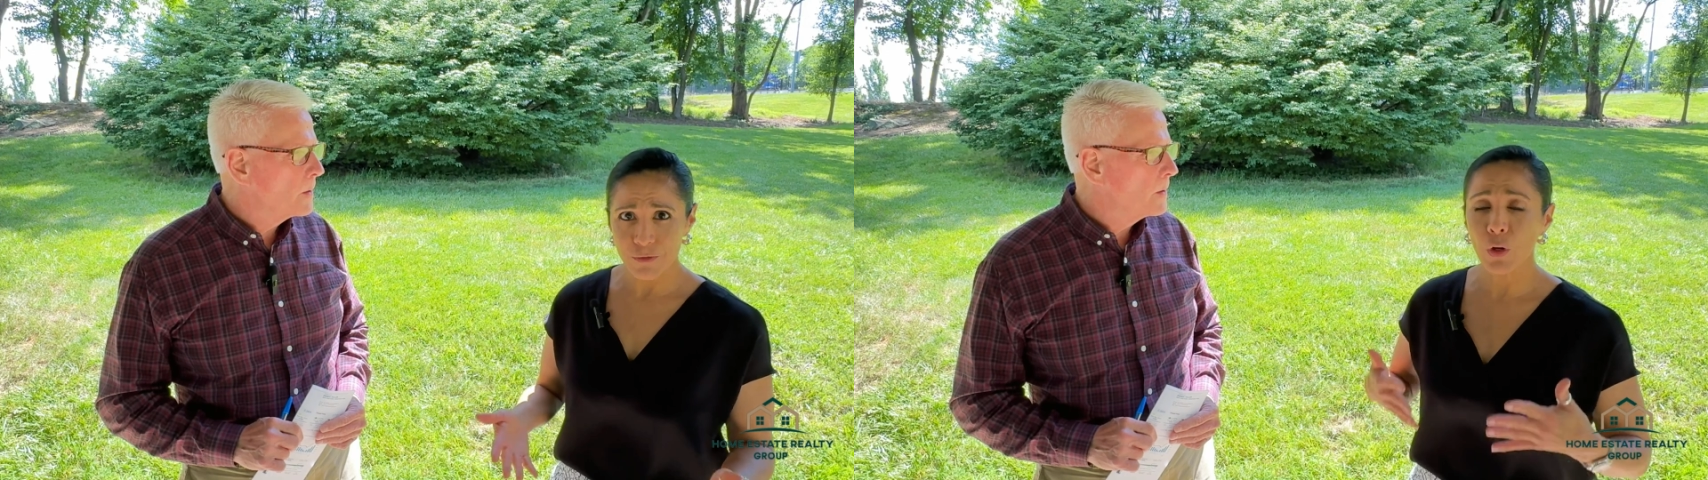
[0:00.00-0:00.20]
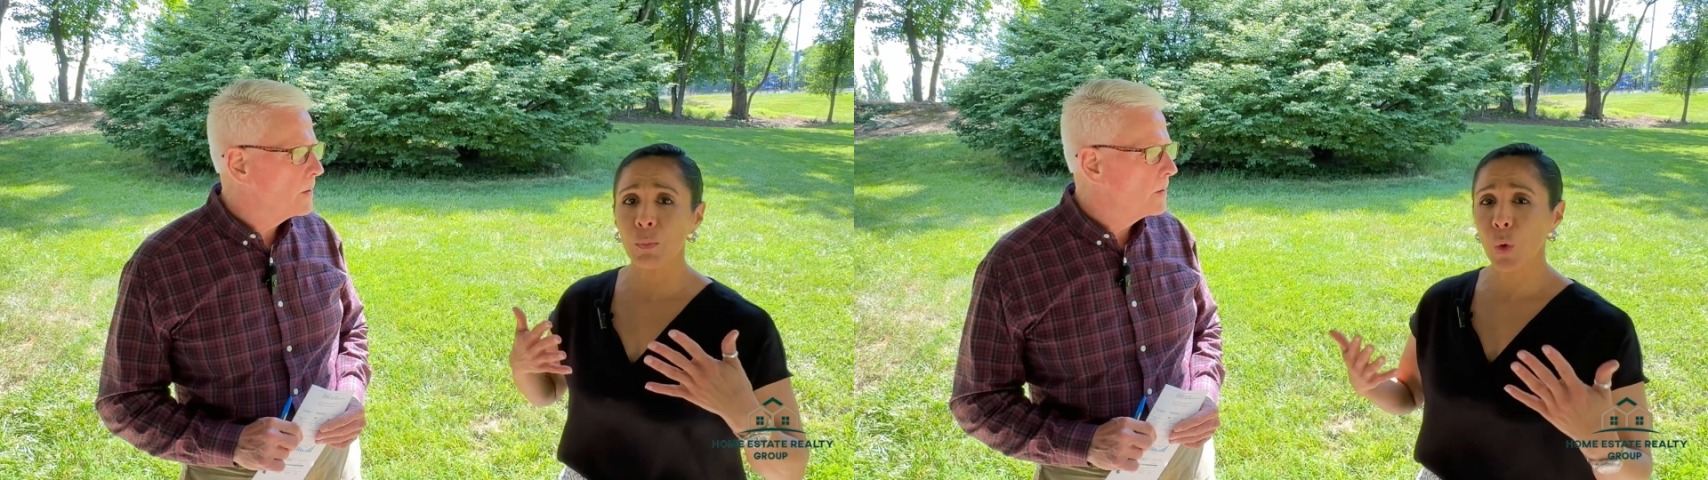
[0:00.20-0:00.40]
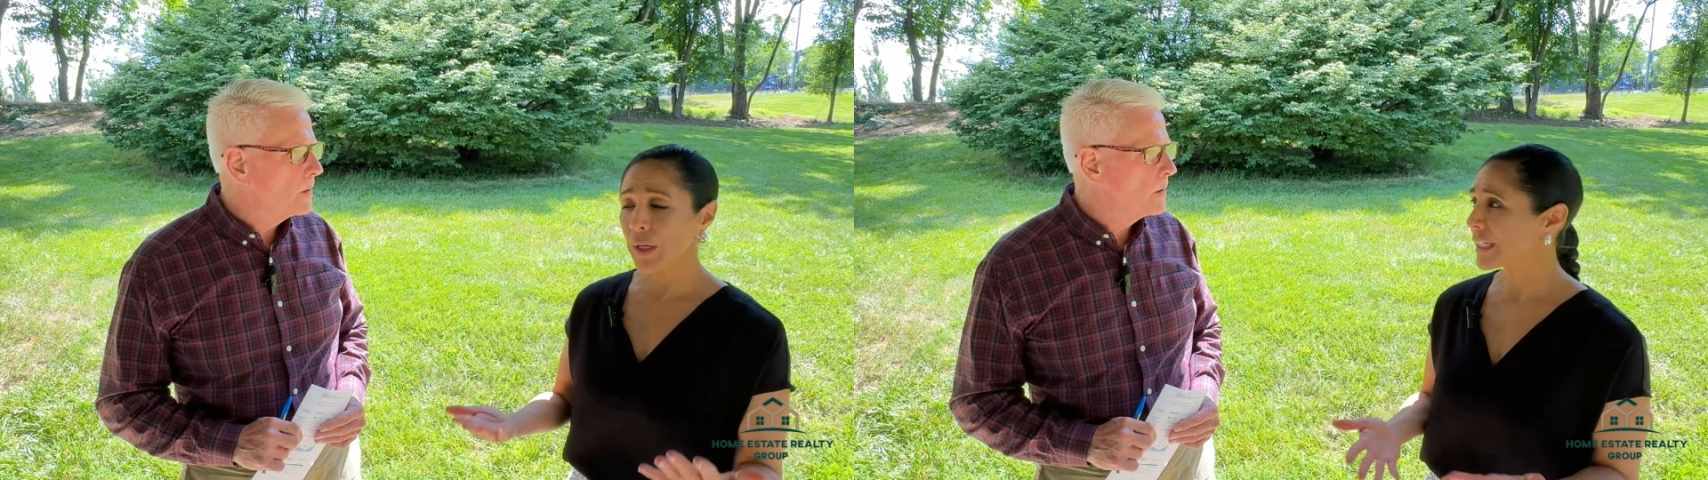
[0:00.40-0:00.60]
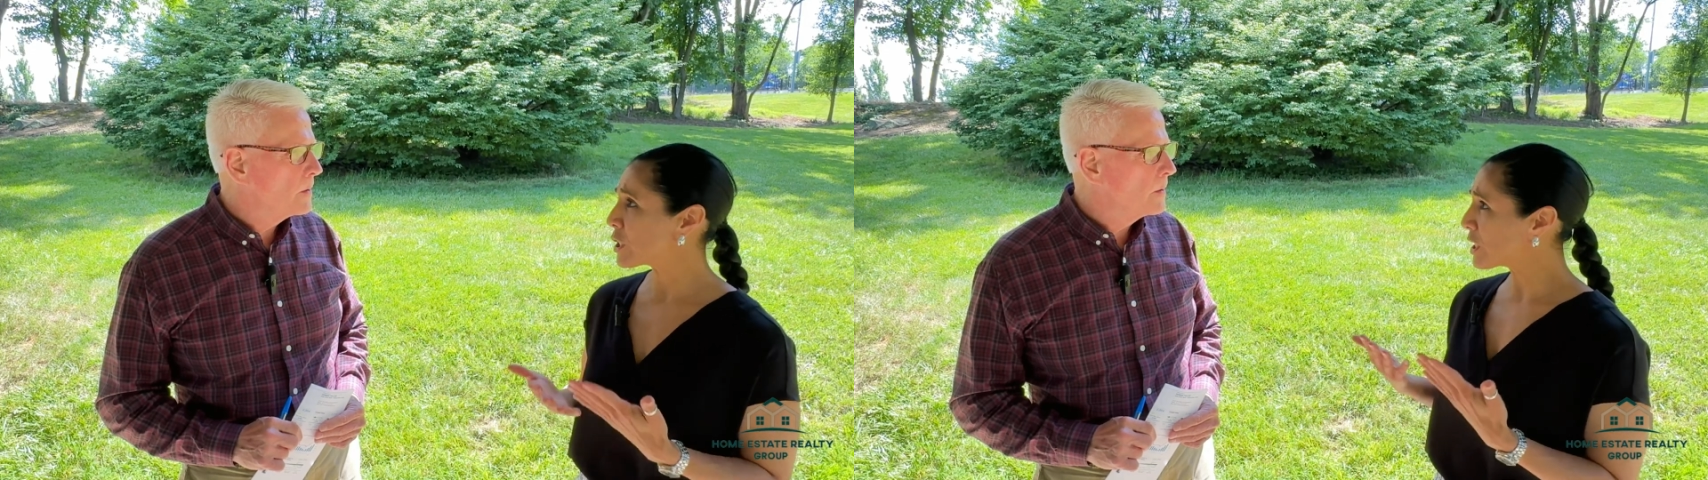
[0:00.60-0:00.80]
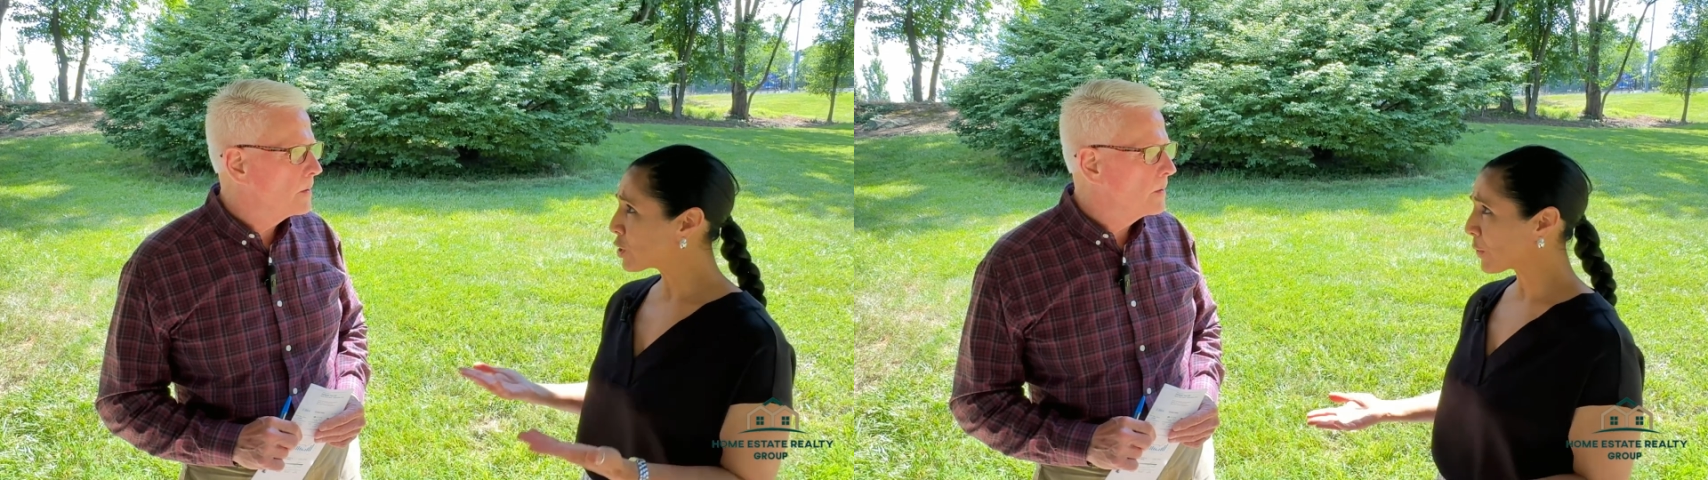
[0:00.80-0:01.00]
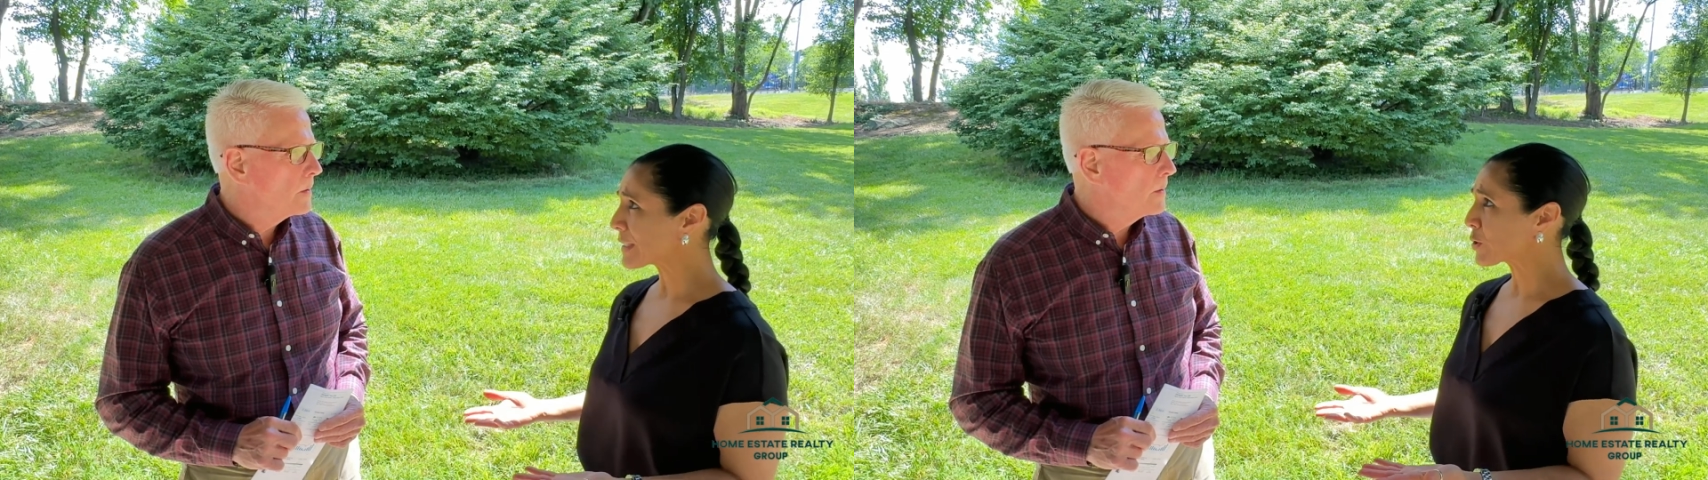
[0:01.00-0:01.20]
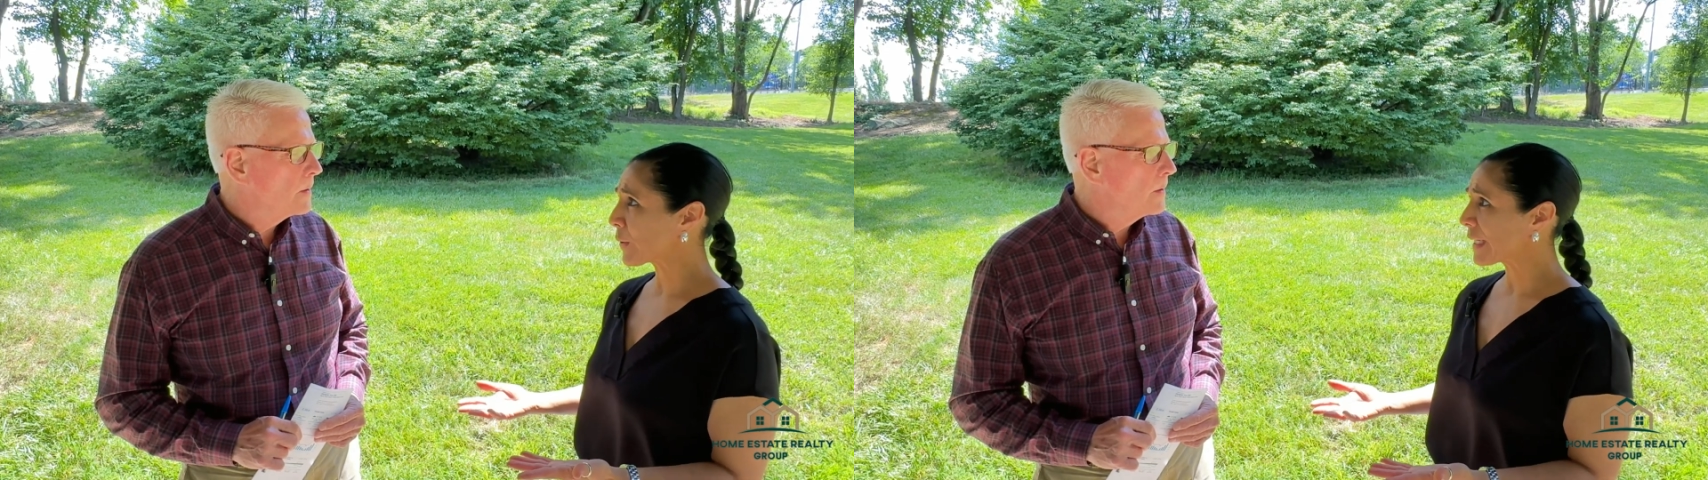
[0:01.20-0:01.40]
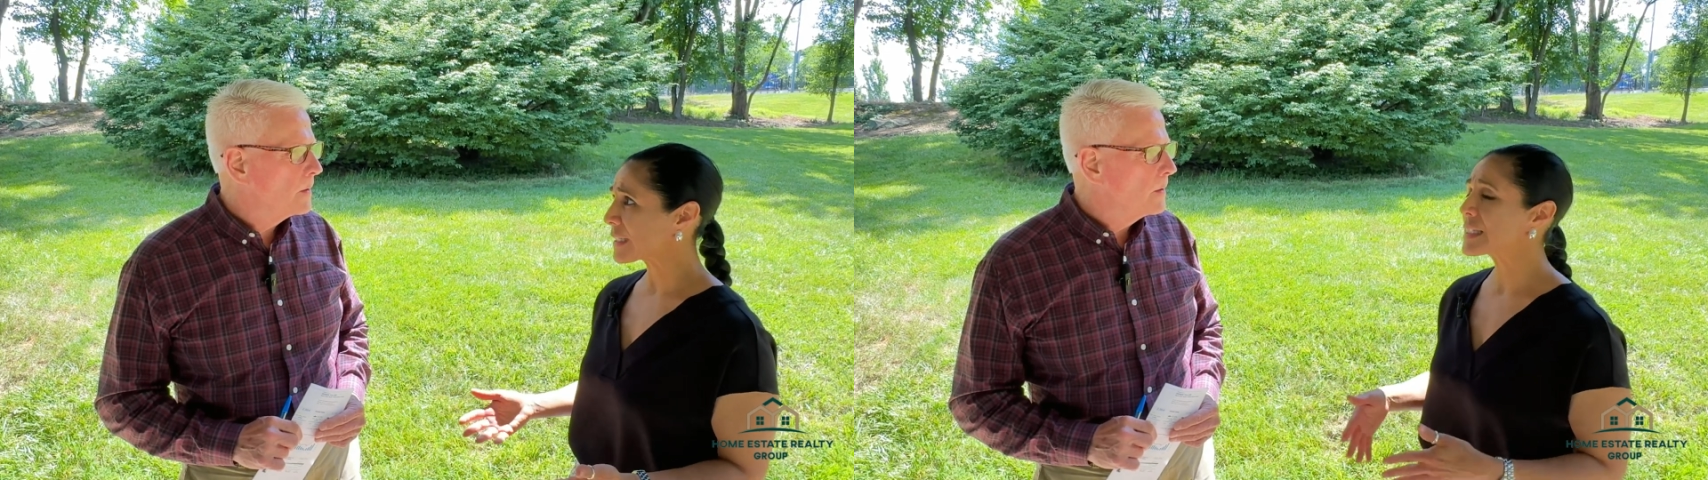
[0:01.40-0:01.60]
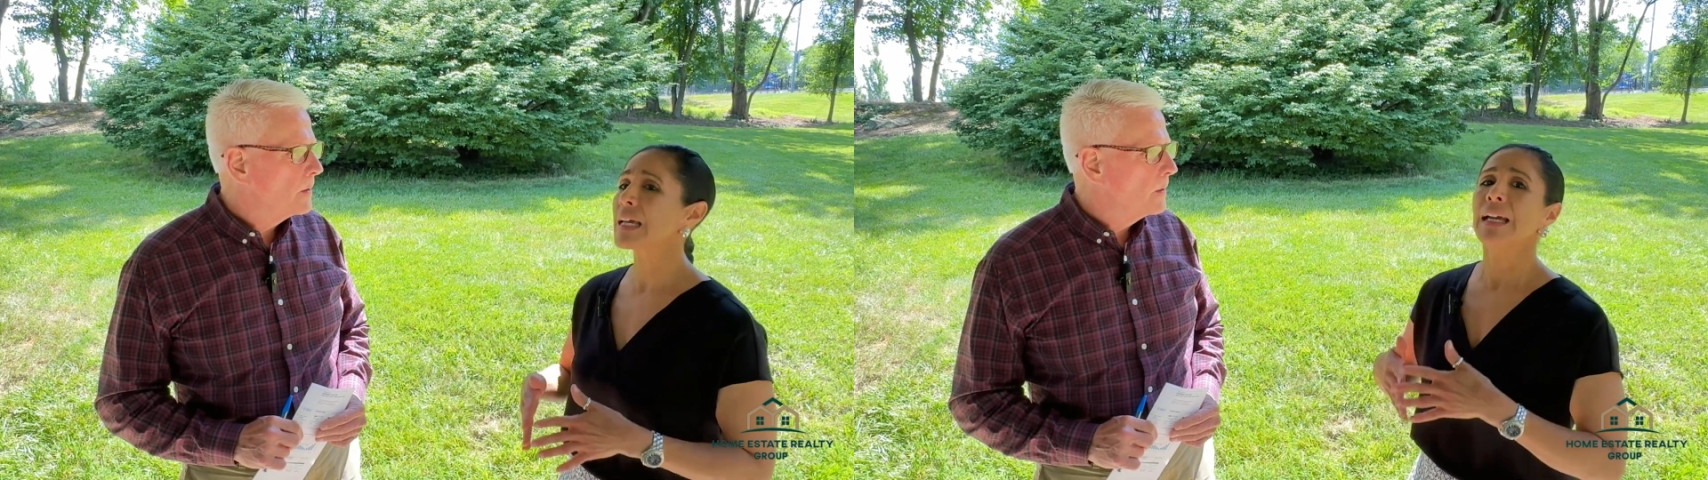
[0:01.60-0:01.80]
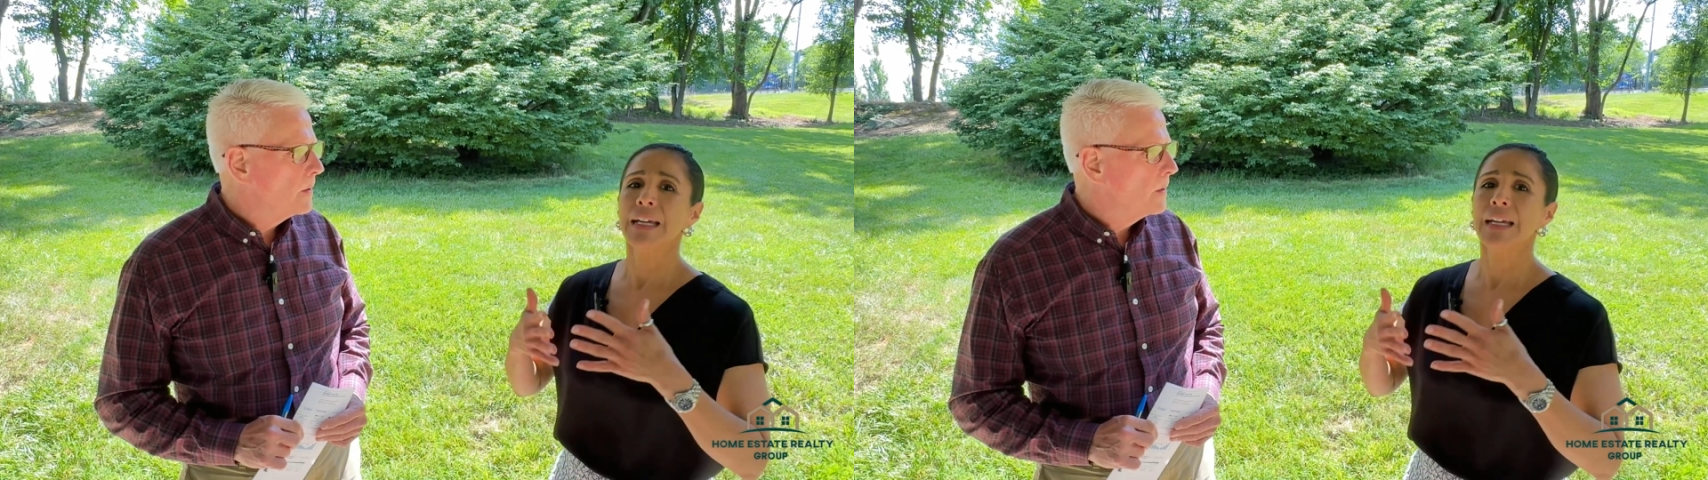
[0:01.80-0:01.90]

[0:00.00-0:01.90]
for mortgage interest rates,